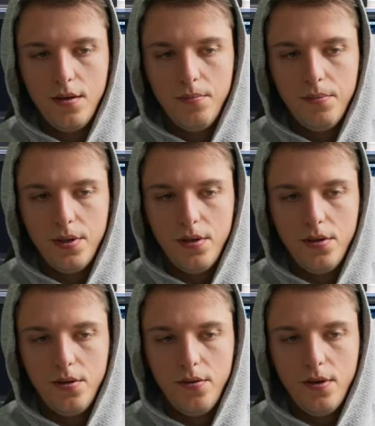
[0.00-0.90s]

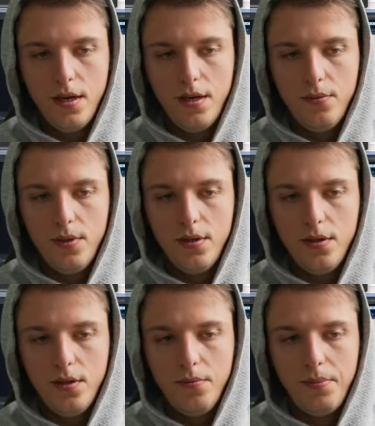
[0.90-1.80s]
Below, I
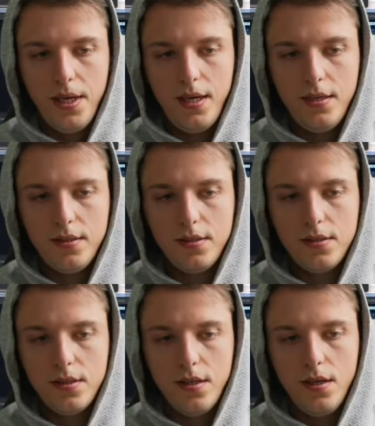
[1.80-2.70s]
will
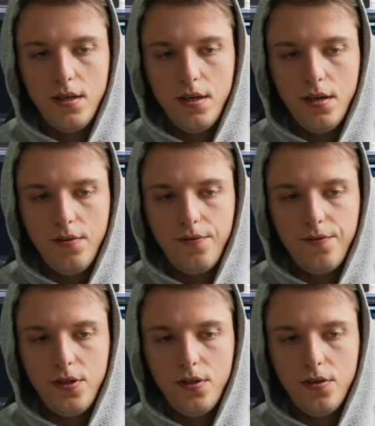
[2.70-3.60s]
paste a
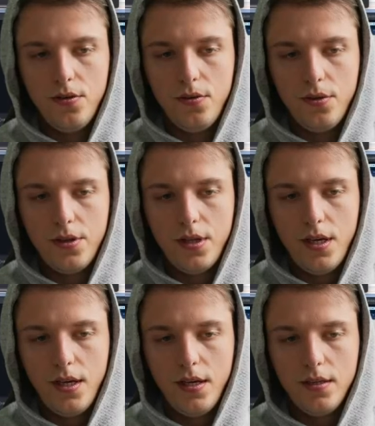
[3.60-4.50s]
few
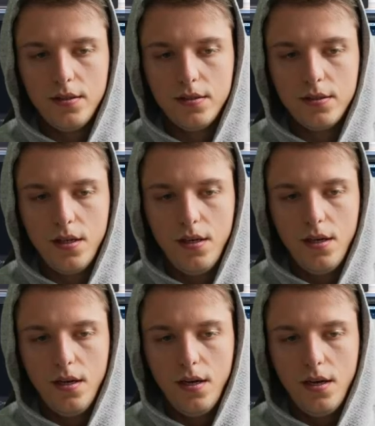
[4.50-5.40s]
things
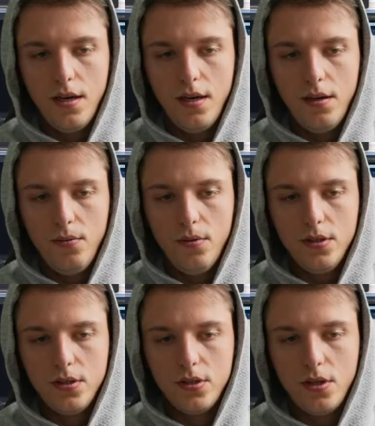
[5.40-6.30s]
I
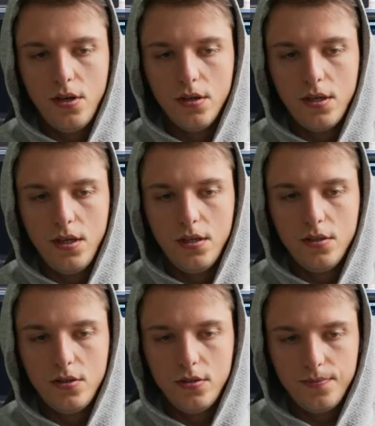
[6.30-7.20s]
was
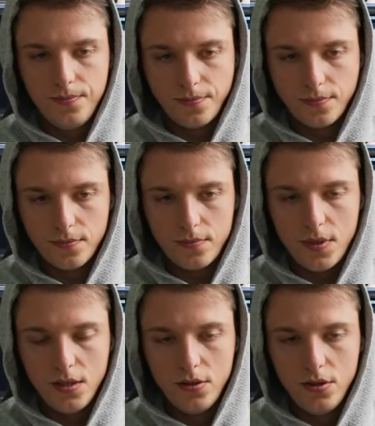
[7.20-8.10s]
talking
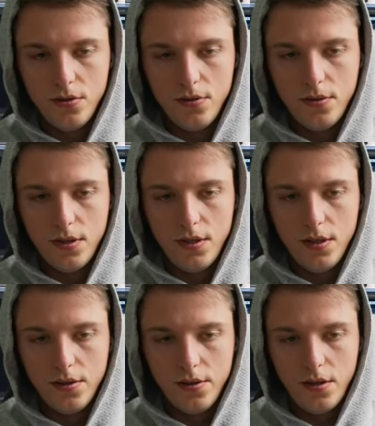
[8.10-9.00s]
to
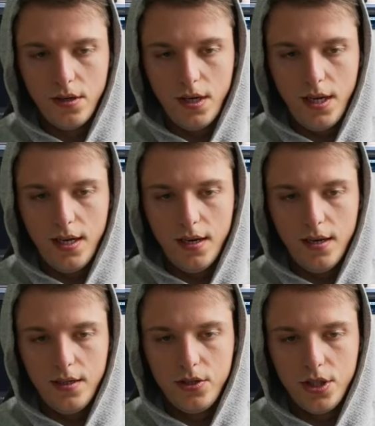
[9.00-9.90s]
another
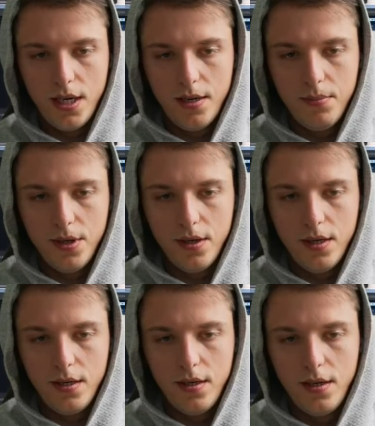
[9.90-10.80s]
AI chatbot